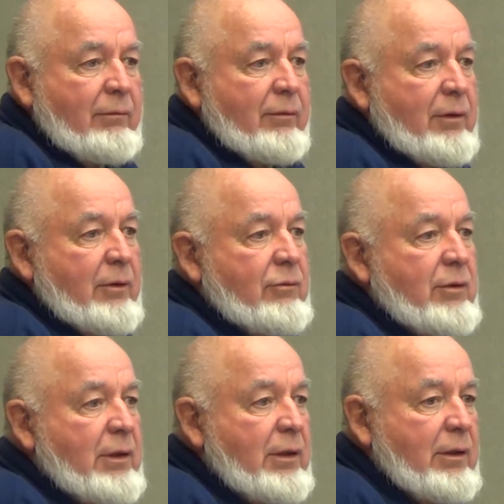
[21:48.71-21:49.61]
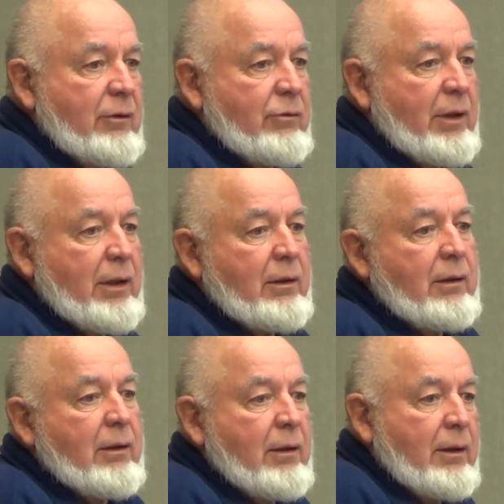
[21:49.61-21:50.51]
the city that's saying,
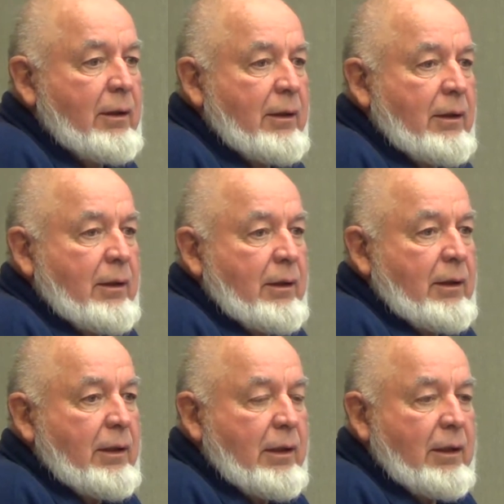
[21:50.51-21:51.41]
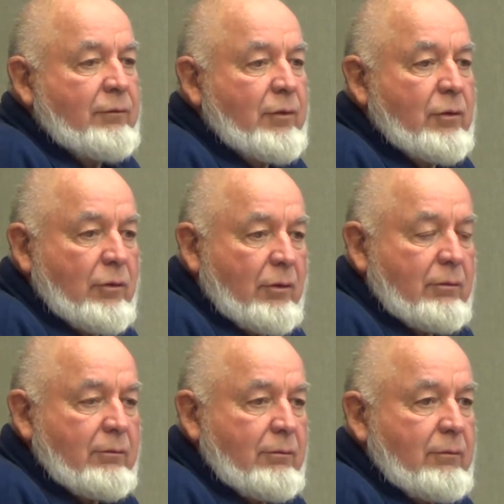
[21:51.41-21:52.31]
if you don't
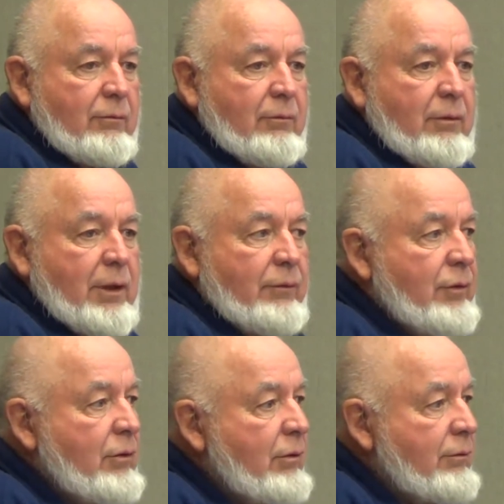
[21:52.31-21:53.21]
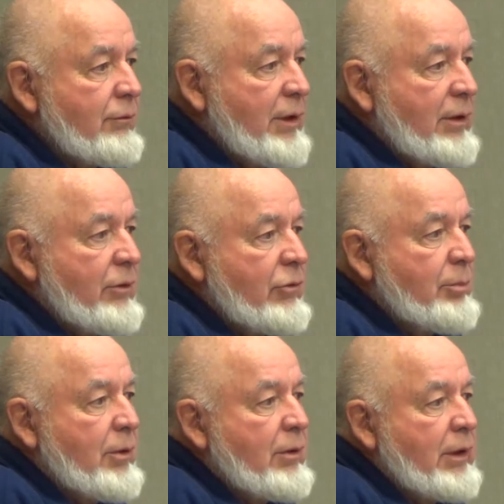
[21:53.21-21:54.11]
get this
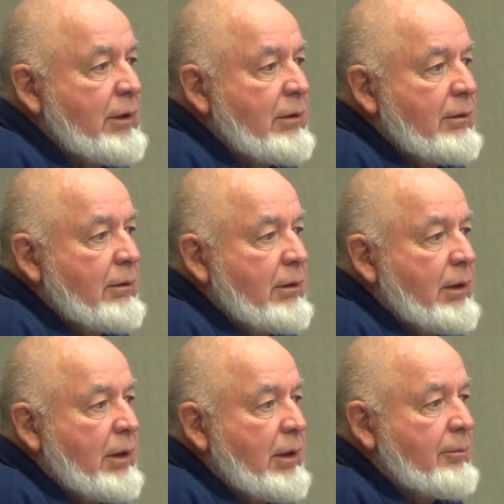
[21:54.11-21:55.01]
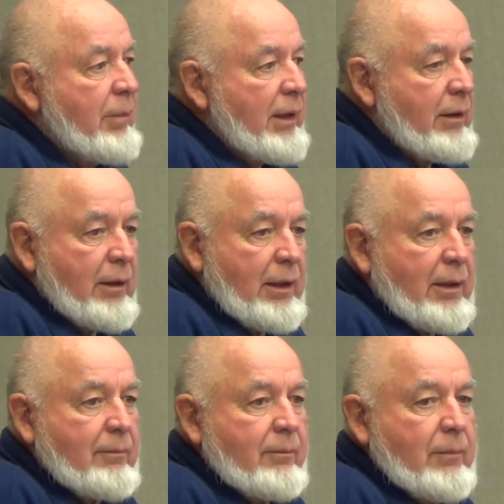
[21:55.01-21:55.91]
building buttoned up,
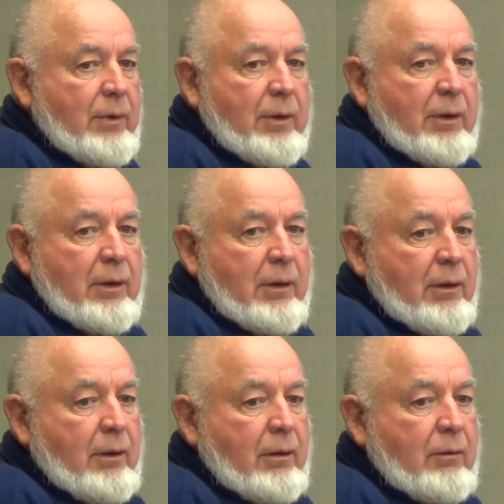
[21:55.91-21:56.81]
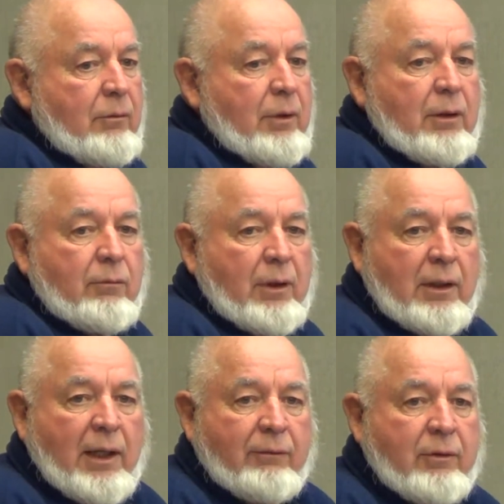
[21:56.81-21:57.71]
we're going to
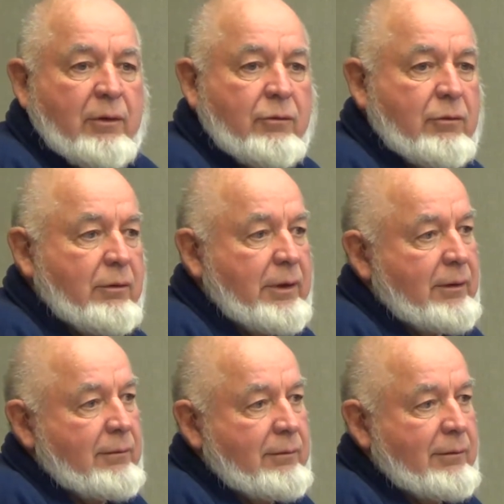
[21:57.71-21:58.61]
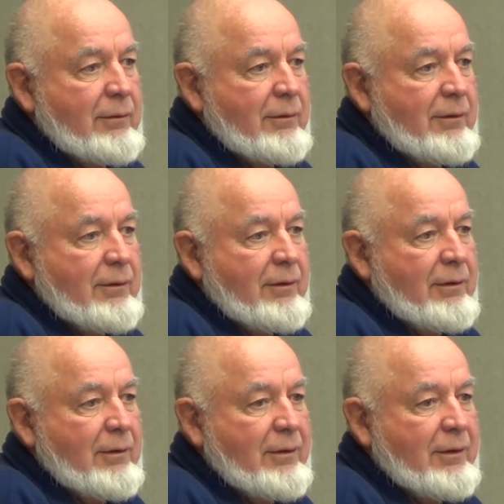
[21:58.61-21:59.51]
have to destroy it.
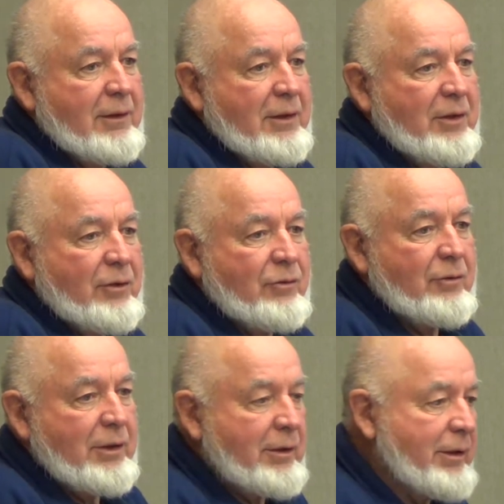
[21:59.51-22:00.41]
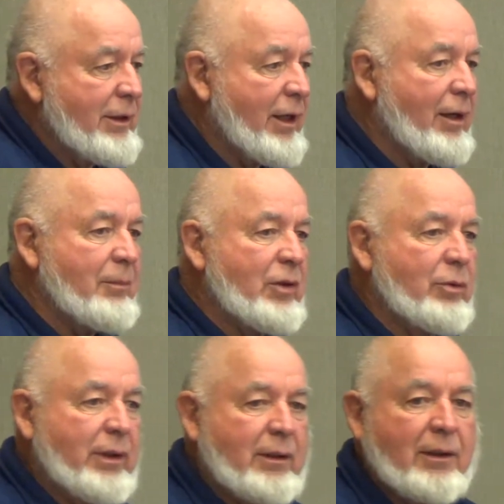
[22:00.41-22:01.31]
You know, so here you're caught
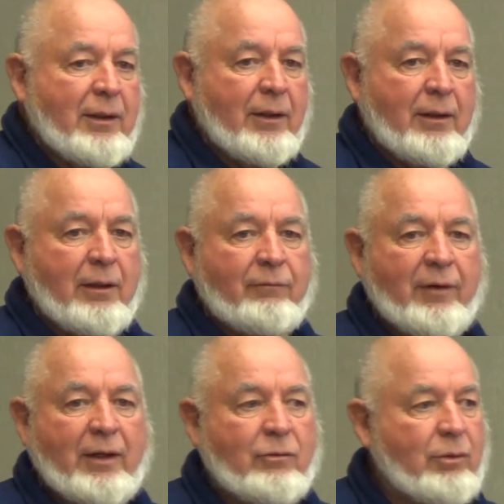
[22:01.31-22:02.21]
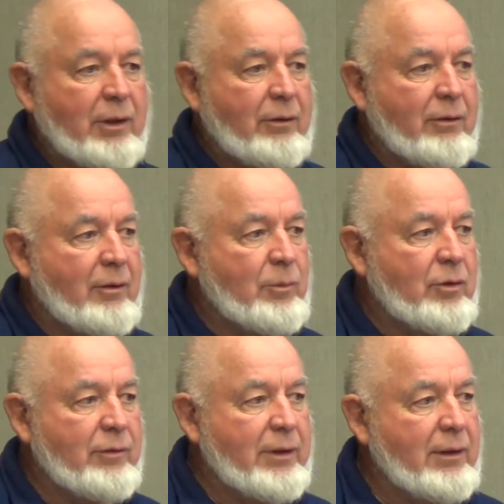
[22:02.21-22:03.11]
between the feds wanting you to move
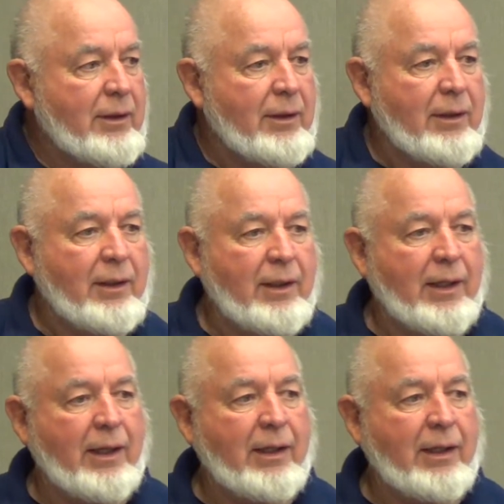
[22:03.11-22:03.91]
it and get